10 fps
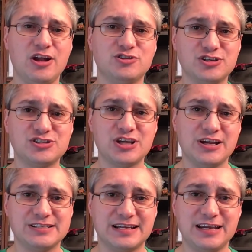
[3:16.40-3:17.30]
just
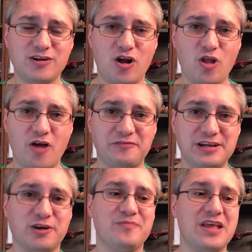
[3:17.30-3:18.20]
to kick it all off
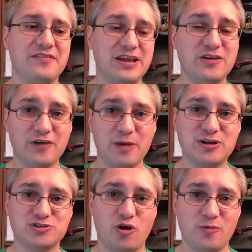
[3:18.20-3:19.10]
here, thank you very
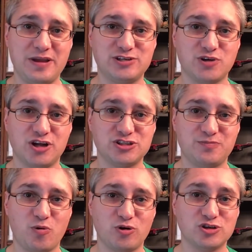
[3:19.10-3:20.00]
much to all the Patreon
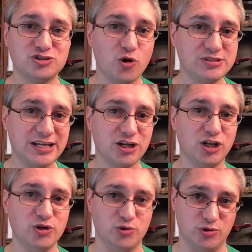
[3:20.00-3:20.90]
supporters. Those
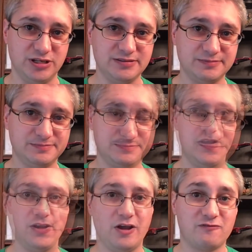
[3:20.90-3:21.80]
include,
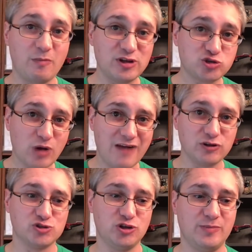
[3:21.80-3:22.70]
from the
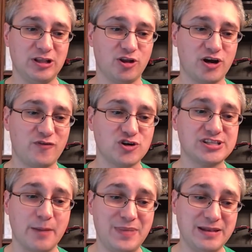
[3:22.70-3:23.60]
Travelers of the
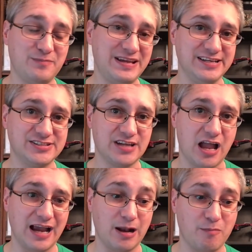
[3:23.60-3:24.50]
Butlerverse, Ben P.
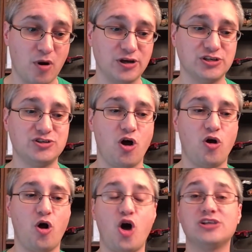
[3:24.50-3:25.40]
Stein, Martin
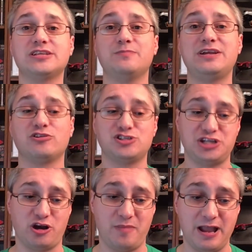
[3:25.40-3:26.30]
Dahl, Austin Pierce,
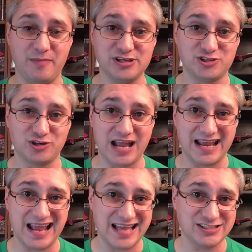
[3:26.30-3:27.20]
Jeremiah Mustard,
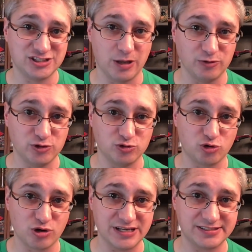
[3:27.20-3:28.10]
and S.W.
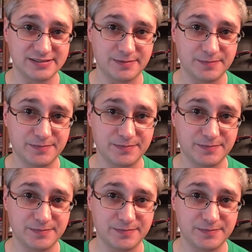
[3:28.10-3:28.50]
Chris.